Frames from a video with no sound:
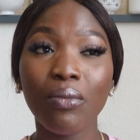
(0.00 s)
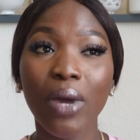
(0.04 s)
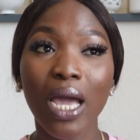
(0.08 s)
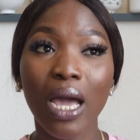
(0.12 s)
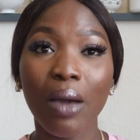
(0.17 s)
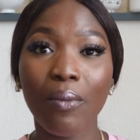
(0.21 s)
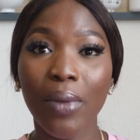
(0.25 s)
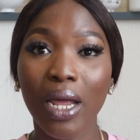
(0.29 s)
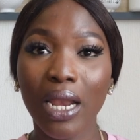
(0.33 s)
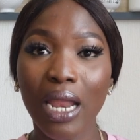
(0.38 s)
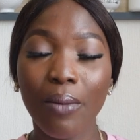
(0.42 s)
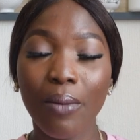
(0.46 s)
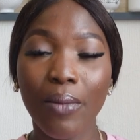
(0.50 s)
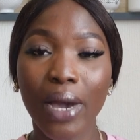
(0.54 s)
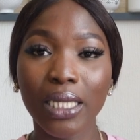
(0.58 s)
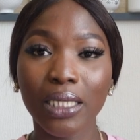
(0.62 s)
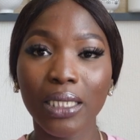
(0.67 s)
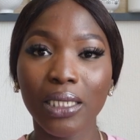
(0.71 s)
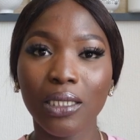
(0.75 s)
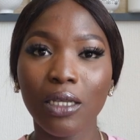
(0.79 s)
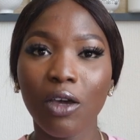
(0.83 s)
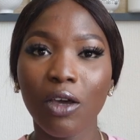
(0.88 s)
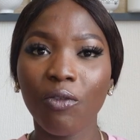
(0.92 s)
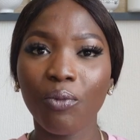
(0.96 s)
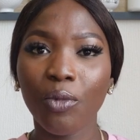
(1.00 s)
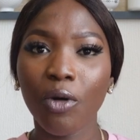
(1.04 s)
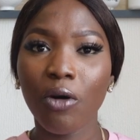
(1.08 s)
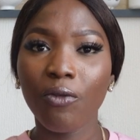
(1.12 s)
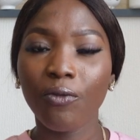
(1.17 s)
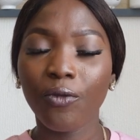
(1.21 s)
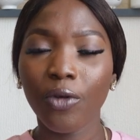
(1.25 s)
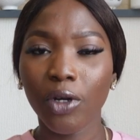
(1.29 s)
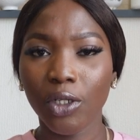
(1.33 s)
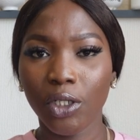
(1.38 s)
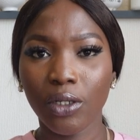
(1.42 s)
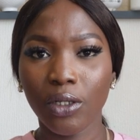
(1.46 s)
my amala myself, but
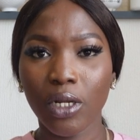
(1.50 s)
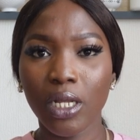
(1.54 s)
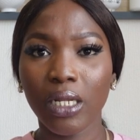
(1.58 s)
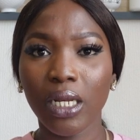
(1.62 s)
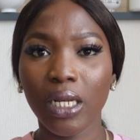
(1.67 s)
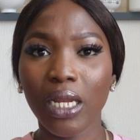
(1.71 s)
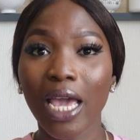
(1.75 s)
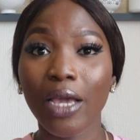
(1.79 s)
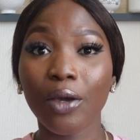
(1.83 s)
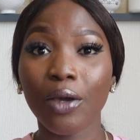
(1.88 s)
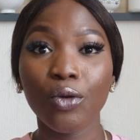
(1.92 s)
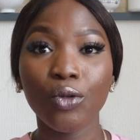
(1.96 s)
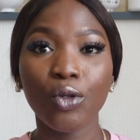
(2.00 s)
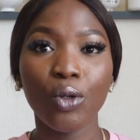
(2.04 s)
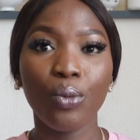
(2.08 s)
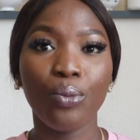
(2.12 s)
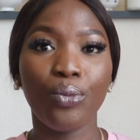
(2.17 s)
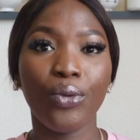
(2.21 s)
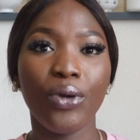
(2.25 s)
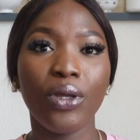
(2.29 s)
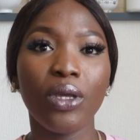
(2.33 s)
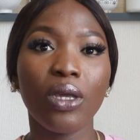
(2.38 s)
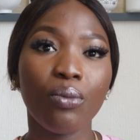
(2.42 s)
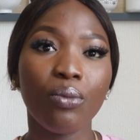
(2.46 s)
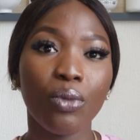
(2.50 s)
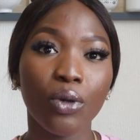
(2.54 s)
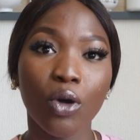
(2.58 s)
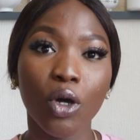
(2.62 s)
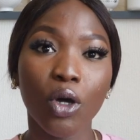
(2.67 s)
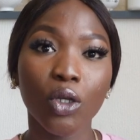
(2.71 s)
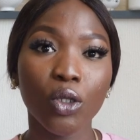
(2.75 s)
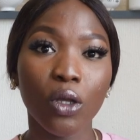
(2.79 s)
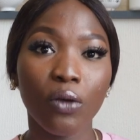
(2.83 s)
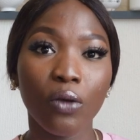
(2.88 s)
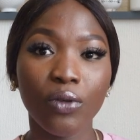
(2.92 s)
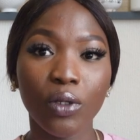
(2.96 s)
unfortunately, I couldn't bring it
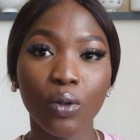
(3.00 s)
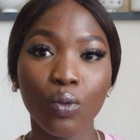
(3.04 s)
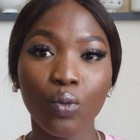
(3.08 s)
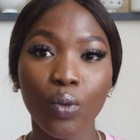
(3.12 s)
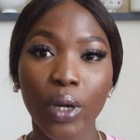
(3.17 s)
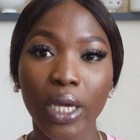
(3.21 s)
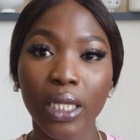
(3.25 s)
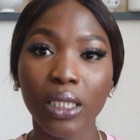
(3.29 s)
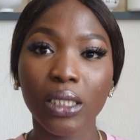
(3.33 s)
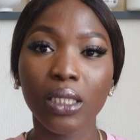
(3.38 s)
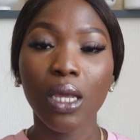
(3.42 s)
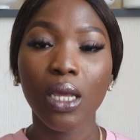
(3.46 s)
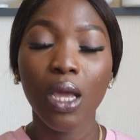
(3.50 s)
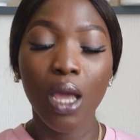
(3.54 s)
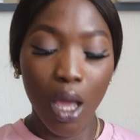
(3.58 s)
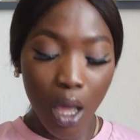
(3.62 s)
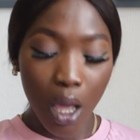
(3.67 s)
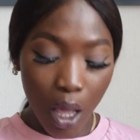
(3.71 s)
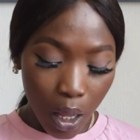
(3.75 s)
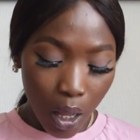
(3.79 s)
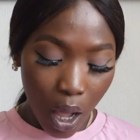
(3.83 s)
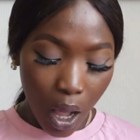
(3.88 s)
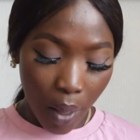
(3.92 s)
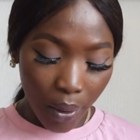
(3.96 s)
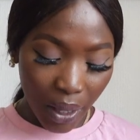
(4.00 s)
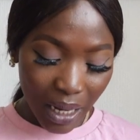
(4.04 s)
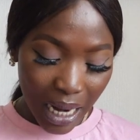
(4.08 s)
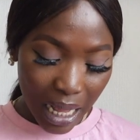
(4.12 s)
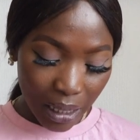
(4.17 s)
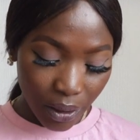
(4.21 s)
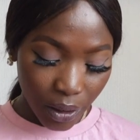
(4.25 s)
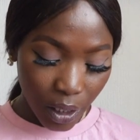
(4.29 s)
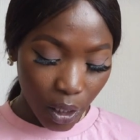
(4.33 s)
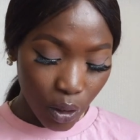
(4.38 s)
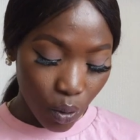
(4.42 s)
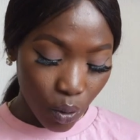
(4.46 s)
because of the weight.
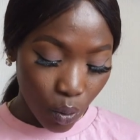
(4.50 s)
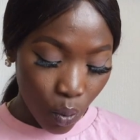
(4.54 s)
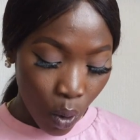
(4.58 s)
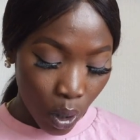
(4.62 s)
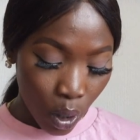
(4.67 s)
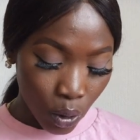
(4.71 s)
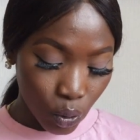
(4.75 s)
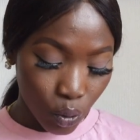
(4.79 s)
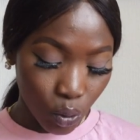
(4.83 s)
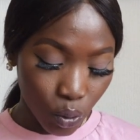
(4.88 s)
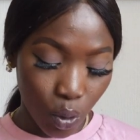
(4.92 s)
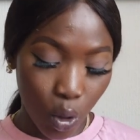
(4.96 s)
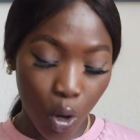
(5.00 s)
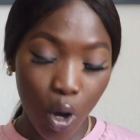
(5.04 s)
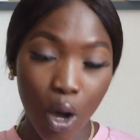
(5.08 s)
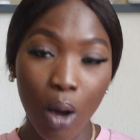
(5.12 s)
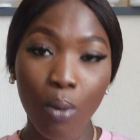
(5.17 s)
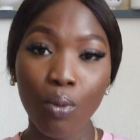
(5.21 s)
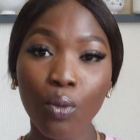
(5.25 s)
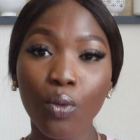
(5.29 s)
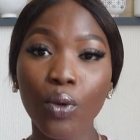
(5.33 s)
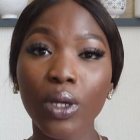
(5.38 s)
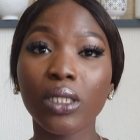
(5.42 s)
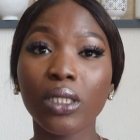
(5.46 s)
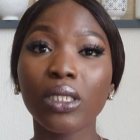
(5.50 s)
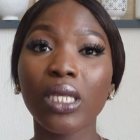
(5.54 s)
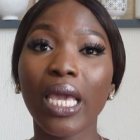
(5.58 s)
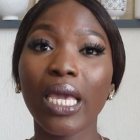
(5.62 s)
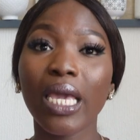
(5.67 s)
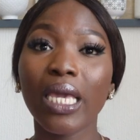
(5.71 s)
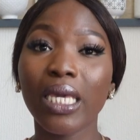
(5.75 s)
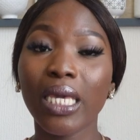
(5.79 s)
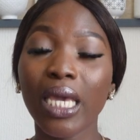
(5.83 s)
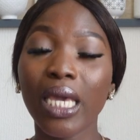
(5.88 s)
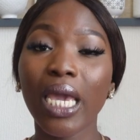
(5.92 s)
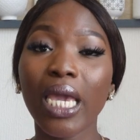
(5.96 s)
Another thing you want to come with
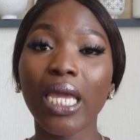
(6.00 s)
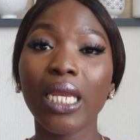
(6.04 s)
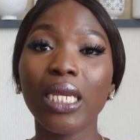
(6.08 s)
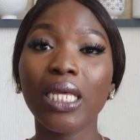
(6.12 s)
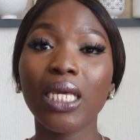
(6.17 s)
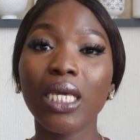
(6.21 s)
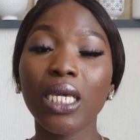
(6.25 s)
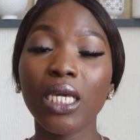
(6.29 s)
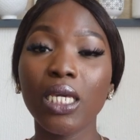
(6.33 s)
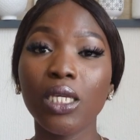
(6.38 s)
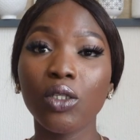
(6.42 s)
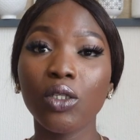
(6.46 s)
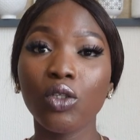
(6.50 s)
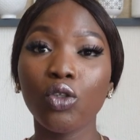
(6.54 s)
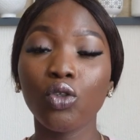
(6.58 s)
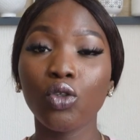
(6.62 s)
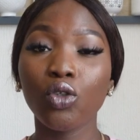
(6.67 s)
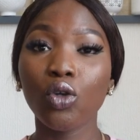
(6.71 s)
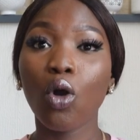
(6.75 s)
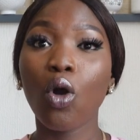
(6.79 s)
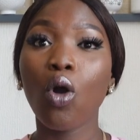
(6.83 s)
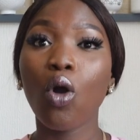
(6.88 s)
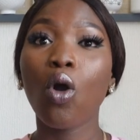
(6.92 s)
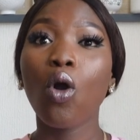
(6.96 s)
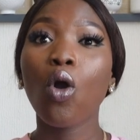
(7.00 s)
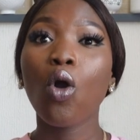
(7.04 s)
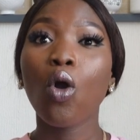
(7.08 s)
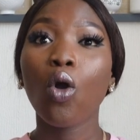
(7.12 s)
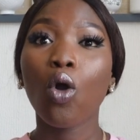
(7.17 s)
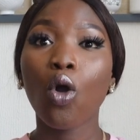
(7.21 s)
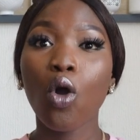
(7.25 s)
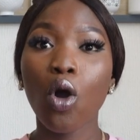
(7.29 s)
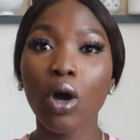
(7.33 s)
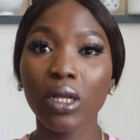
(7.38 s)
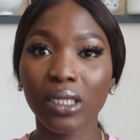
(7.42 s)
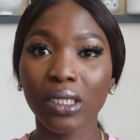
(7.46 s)
again is your
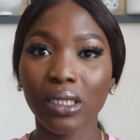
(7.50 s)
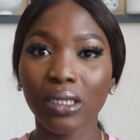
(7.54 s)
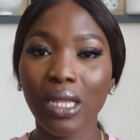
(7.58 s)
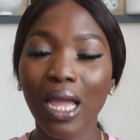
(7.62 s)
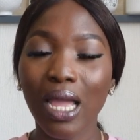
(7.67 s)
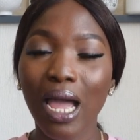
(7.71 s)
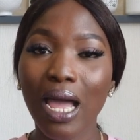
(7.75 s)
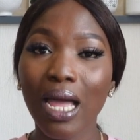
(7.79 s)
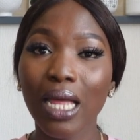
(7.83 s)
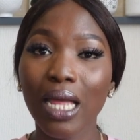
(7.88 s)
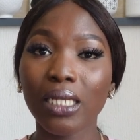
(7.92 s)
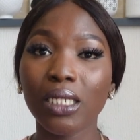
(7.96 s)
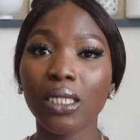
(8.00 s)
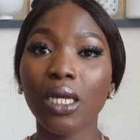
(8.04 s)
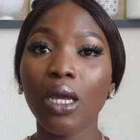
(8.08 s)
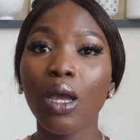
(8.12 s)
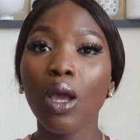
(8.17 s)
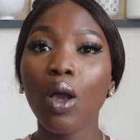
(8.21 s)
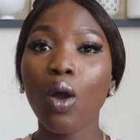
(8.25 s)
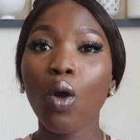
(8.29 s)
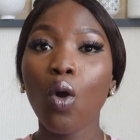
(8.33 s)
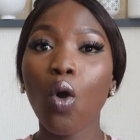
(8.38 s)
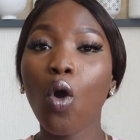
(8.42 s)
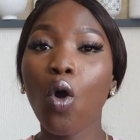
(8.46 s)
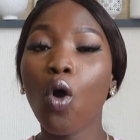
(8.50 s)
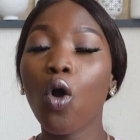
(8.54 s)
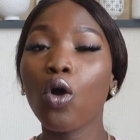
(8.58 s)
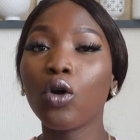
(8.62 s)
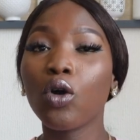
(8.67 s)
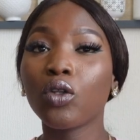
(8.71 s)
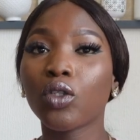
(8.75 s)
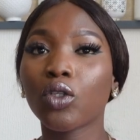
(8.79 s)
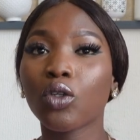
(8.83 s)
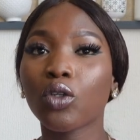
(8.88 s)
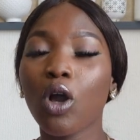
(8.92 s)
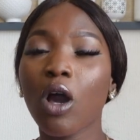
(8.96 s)
custard,
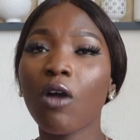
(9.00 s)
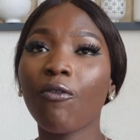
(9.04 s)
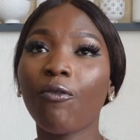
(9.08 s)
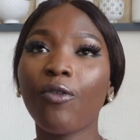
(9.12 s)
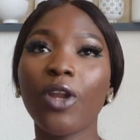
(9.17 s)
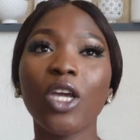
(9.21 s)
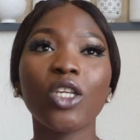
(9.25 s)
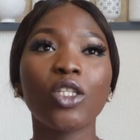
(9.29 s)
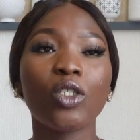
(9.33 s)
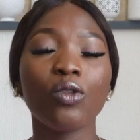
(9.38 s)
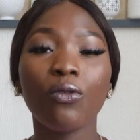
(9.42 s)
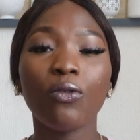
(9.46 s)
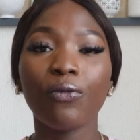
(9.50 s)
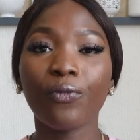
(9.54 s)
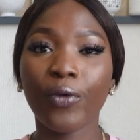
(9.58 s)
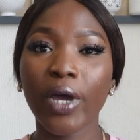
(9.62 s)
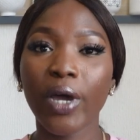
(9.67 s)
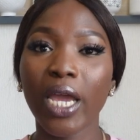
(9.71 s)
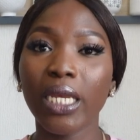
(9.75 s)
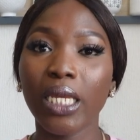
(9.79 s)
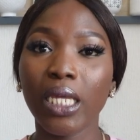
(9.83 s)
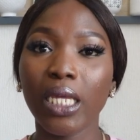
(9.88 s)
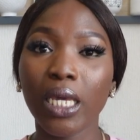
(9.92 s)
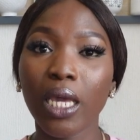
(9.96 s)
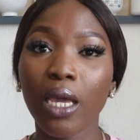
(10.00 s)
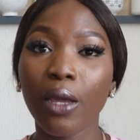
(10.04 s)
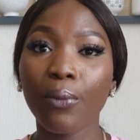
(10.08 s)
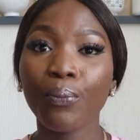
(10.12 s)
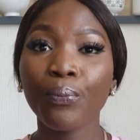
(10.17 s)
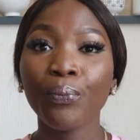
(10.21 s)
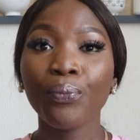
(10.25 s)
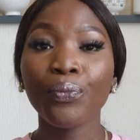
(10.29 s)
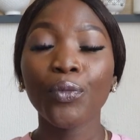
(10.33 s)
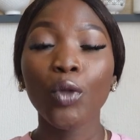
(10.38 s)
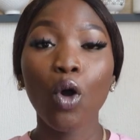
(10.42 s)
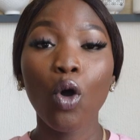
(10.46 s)
oats, cornflakes you will find here.
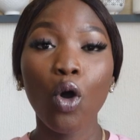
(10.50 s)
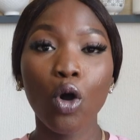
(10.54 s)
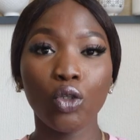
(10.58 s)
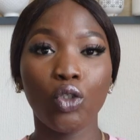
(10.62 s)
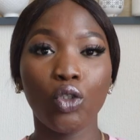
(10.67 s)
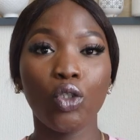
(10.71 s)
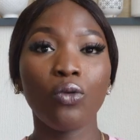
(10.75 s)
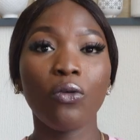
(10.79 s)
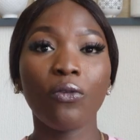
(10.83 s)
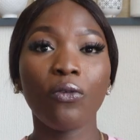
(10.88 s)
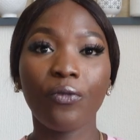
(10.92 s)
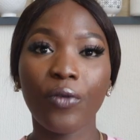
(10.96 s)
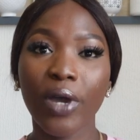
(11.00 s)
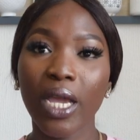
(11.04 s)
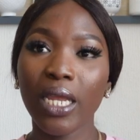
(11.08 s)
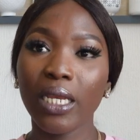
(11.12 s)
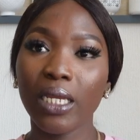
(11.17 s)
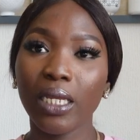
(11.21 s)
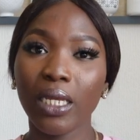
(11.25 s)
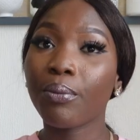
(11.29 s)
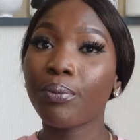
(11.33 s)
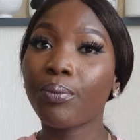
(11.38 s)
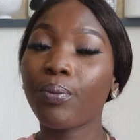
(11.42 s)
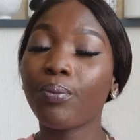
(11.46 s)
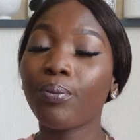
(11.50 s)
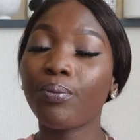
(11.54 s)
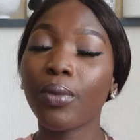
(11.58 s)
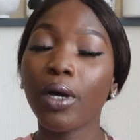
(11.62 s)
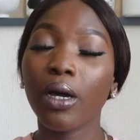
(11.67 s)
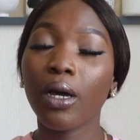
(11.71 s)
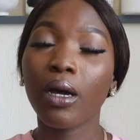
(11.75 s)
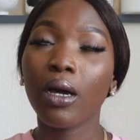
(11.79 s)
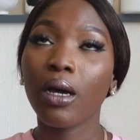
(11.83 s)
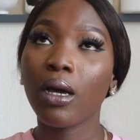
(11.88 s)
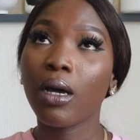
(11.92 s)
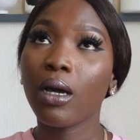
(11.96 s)
Oats you will find here.
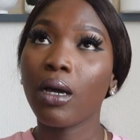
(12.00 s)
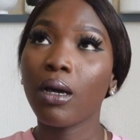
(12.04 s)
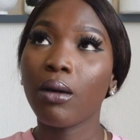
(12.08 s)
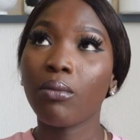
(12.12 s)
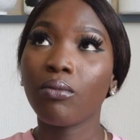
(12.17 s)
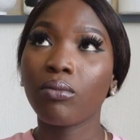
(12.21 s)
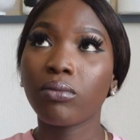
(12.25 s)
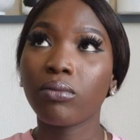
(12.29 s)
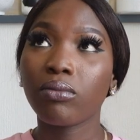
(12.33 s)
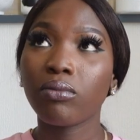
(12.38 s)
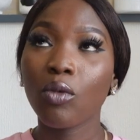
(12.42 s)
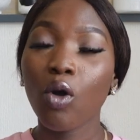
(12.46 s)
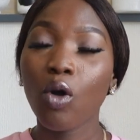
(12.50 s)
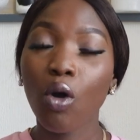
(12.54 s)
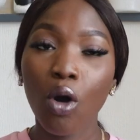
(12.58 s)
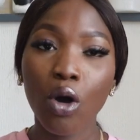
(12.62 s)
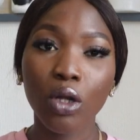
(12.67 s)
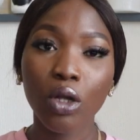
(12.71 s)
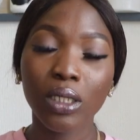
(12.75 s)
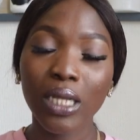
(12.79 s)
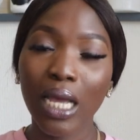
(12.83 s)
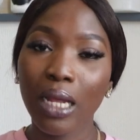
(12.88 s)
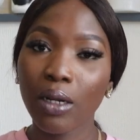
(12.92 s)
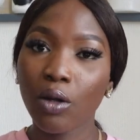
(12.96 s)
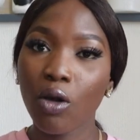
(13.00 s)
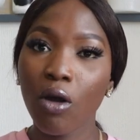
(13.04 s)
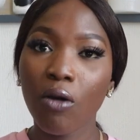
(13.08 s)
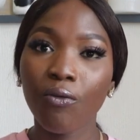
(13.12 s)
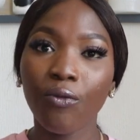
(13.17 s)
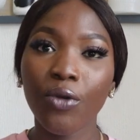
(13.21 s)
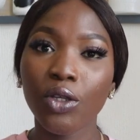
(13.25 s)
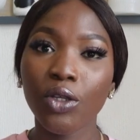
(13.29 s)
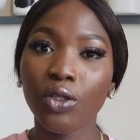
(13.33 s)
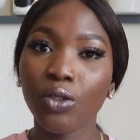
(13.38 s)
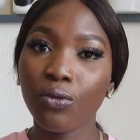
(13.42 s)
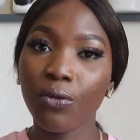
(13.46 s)
Oats and
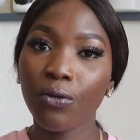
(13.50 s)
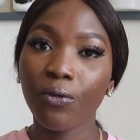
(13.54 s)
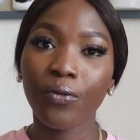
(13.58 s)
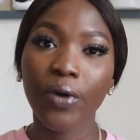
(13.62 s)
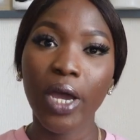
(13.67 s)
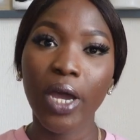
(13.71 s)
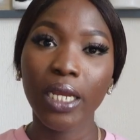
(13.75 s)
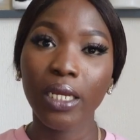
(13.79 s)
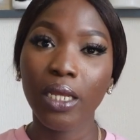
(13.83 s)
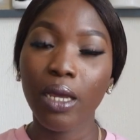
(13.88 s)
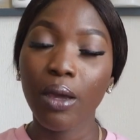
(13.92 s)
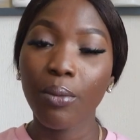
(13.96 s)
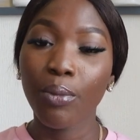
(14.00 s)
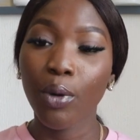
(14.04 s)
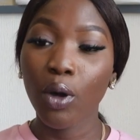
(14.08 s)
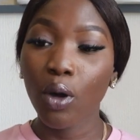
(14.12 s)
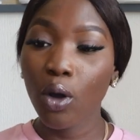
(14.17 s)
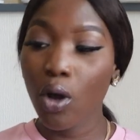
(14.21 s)
cornflakes you will find here, but